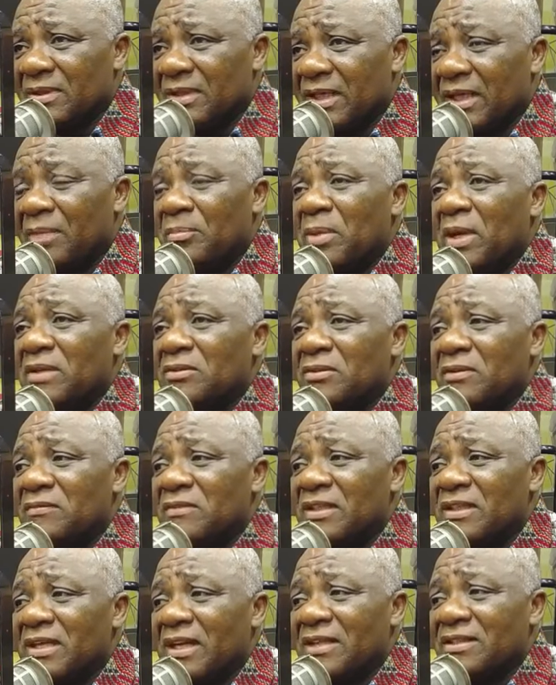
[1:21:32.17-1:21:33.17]
A part of
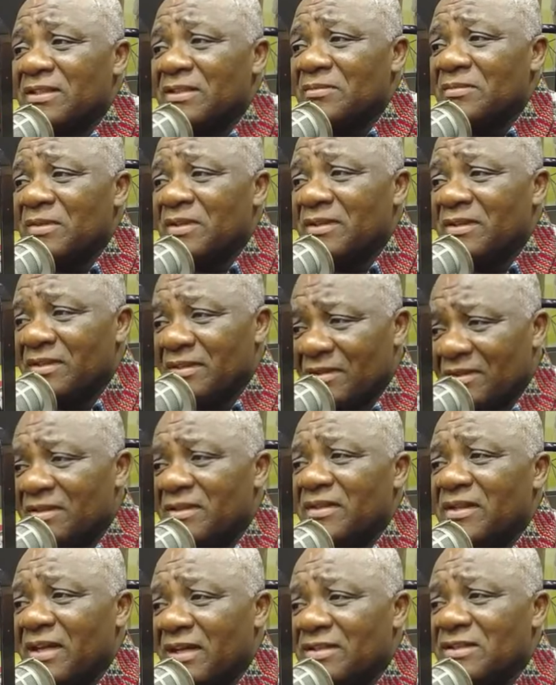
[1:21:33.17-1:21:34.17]
leadership.
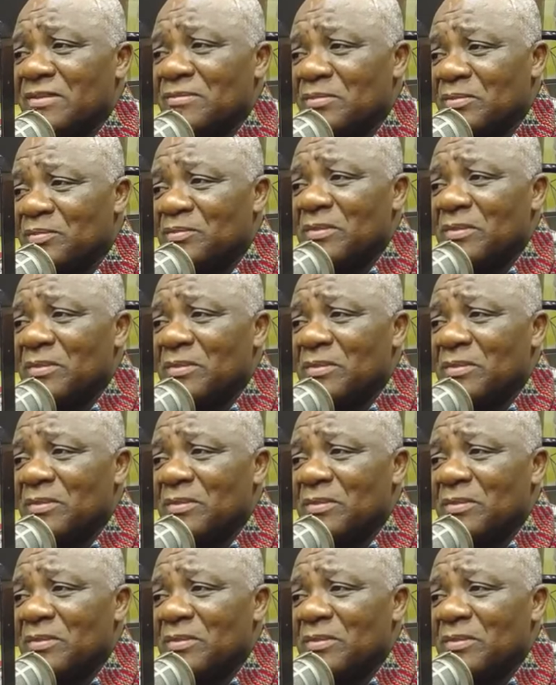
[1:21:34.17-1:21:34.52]
Leadership